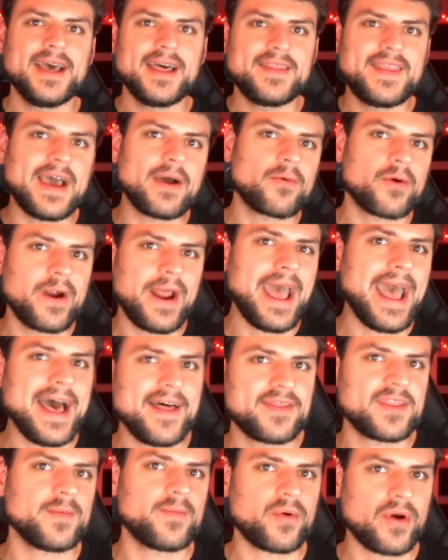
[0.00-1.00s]
that we're
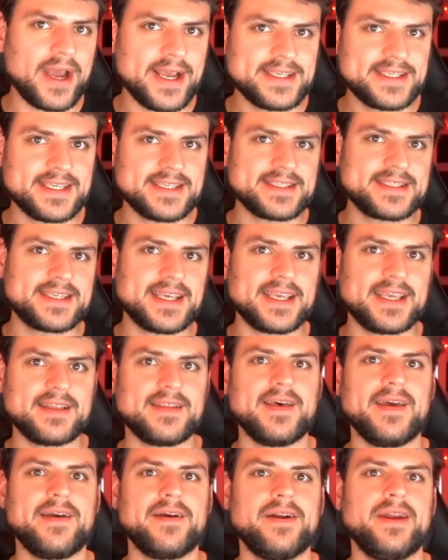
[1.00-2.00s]
at the pricing
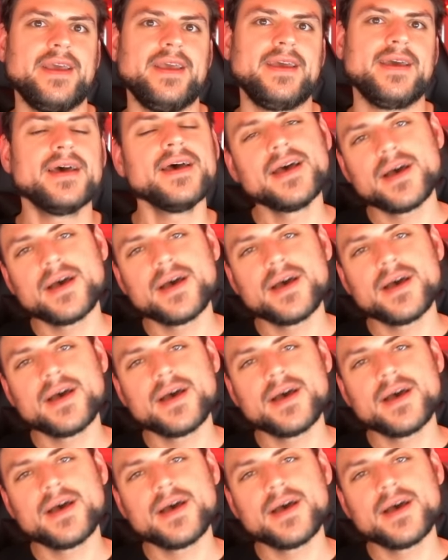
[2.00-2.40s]
singularity.